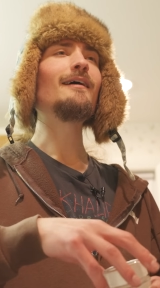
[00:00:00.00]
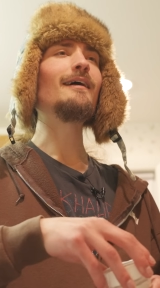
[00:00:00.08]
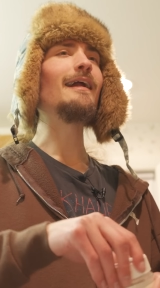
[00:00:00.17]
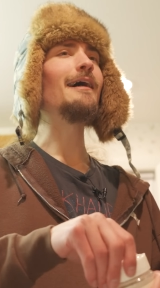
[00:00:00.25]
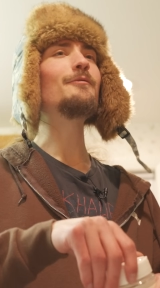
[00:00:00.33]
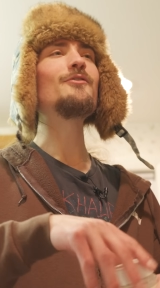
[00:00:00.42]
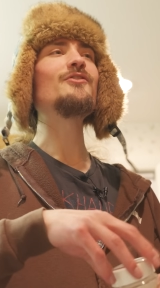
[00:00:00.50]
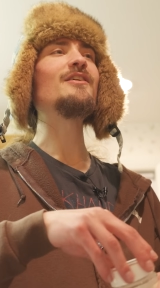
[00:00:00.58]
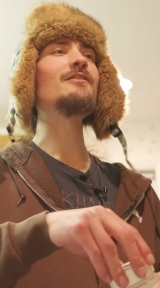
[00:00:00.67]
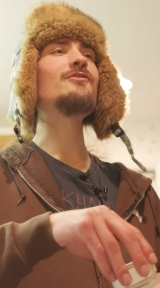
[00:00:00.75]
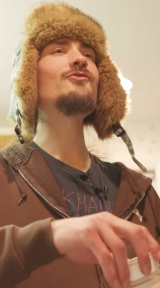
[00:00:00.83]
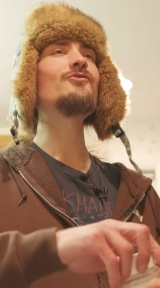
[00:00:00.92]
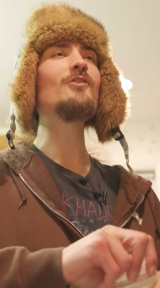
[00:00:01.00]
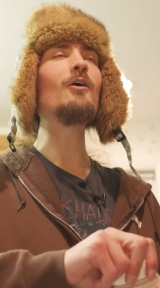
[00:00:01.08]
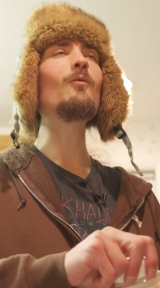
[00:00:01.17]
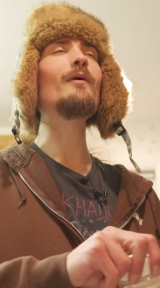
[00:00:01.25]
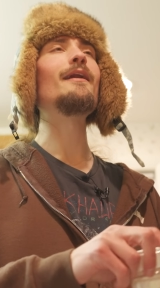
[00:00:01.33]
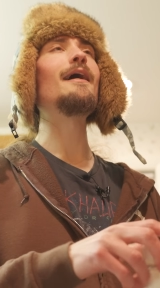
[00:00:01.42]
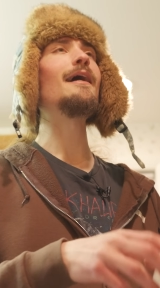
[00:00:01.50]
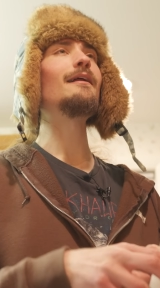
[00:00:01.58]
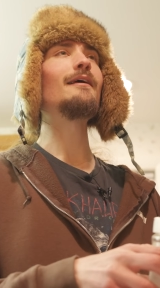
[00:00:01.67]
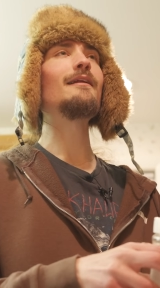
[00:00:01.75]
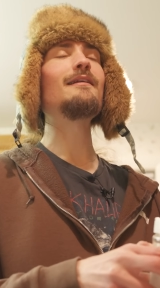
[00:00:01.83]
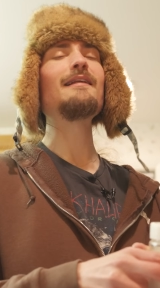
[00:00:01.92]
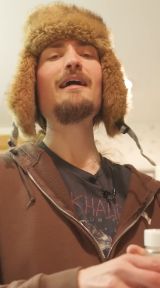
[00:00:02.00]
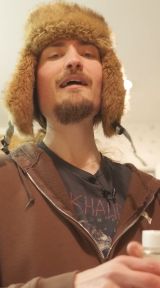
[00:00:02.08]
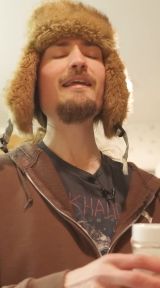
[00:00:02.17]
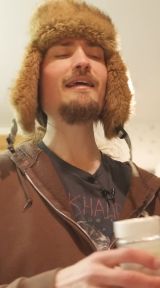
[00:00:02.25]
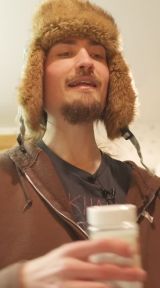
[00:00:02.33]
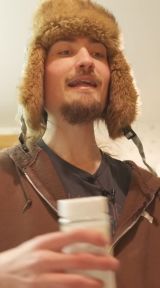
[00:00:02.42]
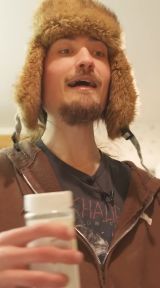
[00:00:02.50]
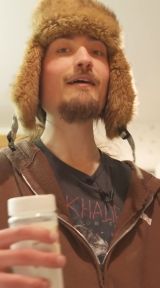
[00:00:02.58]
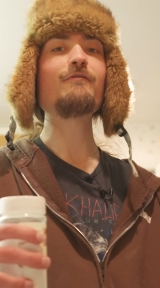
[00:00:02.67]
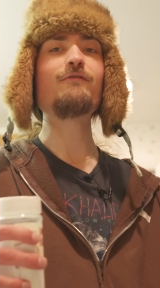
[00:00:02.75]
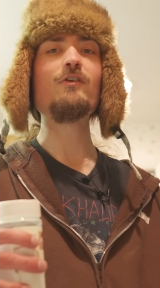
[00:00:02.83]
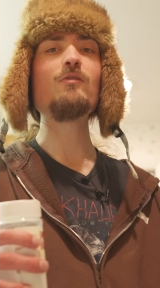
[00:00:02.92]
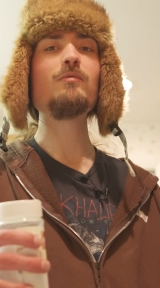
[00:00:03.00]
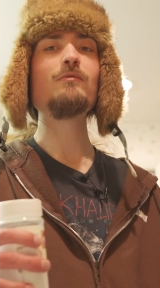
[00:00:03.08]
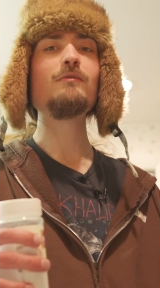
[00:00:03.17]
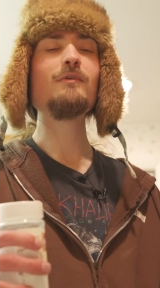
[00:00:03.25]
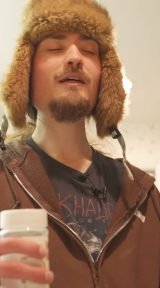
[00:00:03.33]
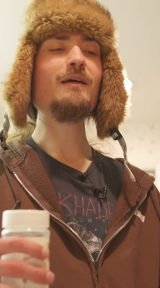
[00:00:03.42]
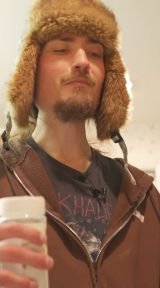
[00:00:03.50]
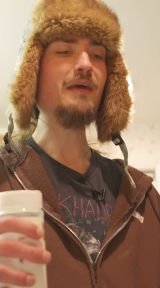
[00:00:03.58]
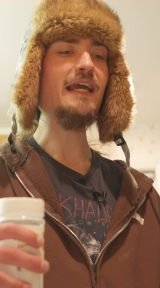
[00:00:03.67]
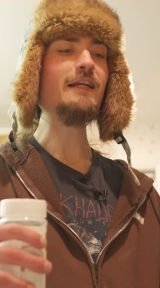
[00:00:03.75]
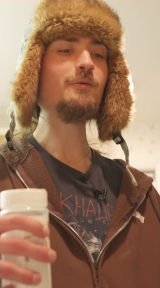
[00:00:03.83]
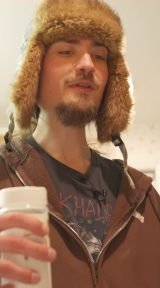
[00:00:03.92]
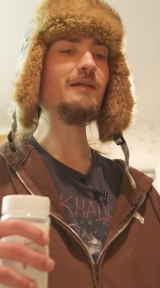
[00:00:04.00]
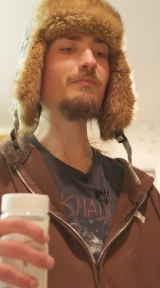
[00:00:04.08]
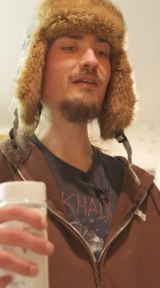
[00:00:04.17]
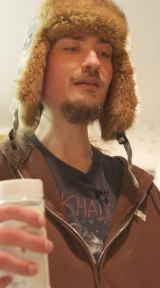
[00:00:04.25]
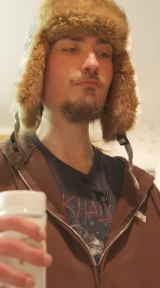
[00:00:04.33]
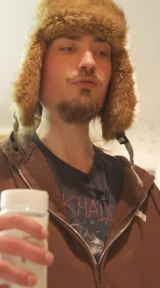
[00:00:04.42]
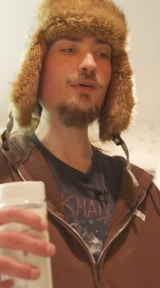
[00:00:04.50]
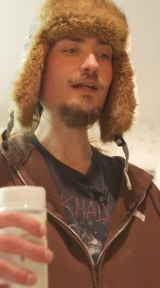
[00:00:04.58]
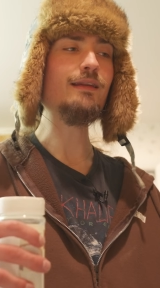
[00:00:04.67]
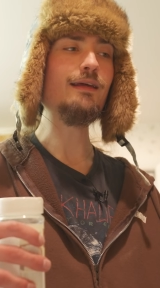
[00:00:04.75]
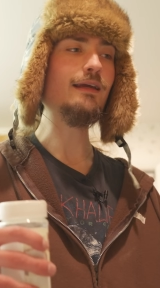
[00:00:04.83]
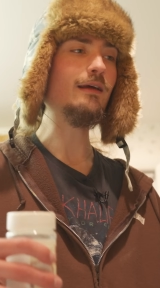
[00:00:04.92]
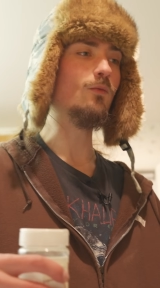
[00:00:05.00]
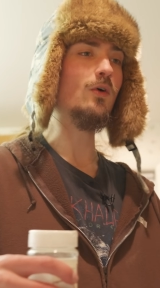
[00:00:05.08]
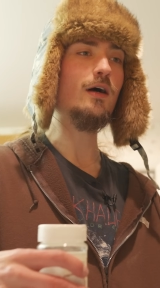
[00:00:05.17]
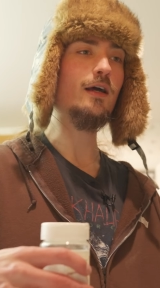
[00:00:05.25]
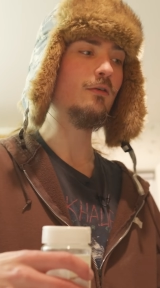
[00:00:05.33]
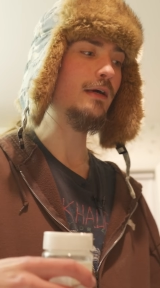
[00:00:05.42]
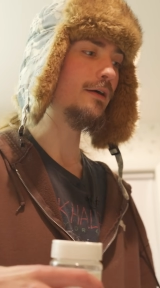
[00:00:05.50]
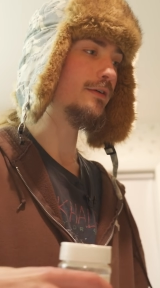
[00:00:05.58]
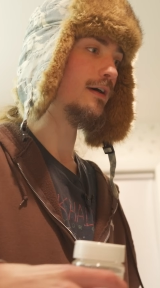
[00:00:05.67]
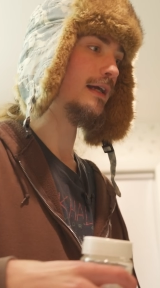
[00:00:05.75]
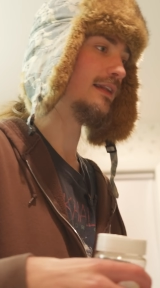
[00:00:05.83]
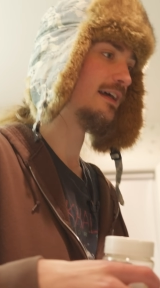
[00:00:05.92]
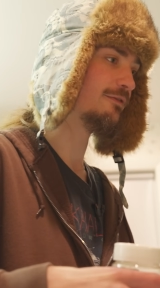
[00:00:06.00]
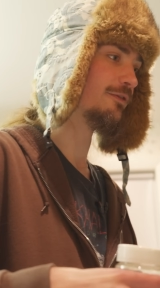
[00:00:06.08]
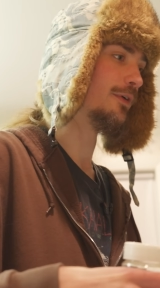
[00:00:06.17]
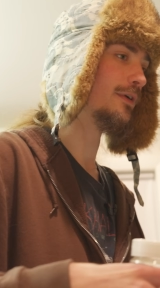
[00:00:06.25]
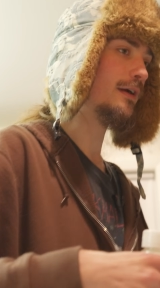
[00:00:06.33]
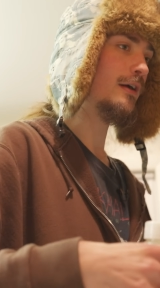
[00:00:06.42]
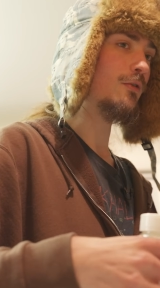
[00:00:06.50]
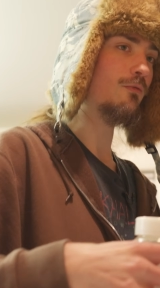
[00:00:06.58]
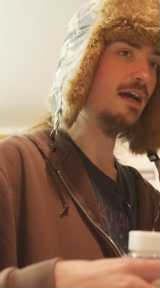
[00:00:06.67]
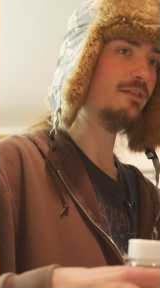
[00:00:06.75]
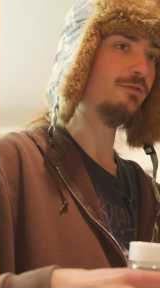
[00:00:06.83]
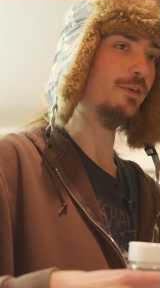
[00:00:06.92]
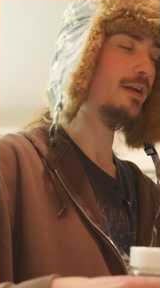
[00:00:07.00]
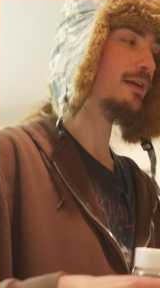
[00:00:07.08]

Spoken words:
And I would just get so annihilated, get non-verbal, manually breathing and walking around, all right, left foot, left